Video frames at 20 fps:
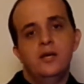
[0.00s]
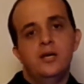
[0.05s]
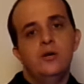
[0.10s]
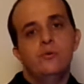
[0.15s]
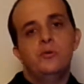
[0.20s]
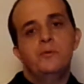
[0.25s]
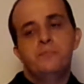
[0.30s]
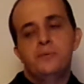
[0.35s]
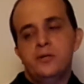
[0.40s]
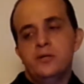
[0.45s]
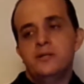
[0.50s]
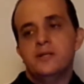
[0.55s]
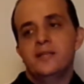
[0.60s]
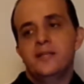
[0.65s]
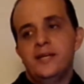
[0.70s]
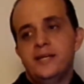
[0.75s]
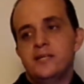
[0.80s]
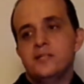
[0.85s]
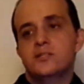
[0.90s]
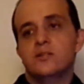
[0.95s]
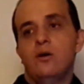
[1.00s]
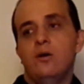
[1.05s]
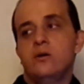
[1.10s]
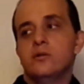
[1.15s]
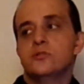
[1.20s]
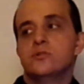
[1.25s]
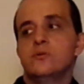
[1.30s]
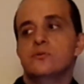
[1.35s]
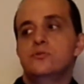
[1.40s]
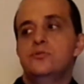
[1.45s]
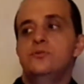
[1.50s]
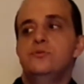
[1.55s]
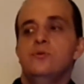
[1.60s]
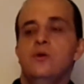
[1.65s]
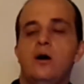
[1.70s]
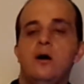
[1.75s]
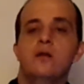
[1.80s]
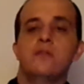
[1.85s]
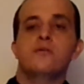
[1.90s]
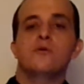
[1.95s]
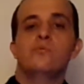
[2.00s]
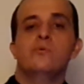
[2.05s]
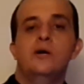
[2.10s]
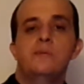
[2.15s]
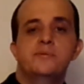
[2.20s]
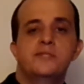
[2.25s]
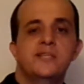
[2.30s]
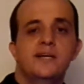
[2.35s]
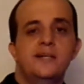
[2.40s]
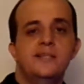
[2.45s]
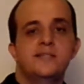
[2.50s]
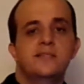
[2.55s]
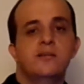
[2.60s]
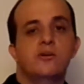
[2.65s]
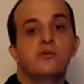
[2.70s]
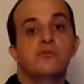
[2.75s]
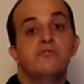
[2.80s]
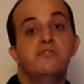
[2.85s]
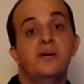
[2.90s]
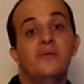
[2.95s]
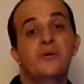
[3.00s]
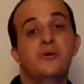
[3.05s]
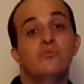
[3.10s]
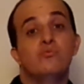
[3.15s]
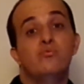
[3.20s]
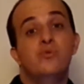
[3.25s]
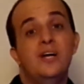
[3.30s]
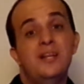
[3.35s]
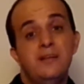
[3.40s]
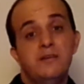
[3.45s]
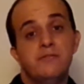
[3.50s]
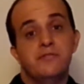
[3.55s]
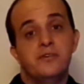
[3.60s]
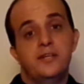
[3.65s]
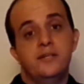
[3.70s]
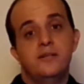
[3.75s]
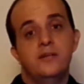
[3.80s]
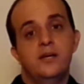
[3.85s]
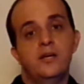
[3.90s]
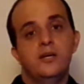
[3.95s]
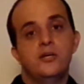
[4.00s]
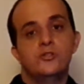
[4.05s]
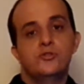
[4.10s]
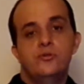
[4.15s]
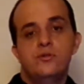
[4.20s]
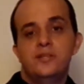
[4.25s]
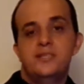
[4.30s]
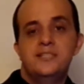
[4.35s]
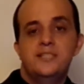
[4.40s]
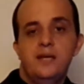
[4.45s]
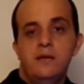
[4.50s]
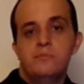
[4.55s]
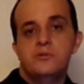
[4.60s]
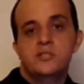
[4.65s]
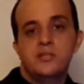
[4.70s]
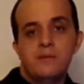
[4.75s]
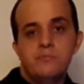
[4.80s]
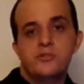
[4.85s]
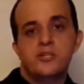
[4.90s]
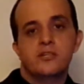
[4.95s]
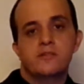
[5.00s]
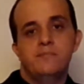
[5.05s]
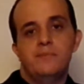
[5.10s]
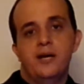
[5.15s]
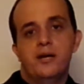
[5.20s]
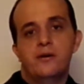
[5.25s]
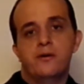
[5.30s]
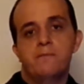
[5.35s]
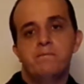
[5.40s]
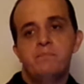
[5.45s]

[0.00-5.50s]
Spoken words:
we put links also to other websites that are very relevant to the same subject matter.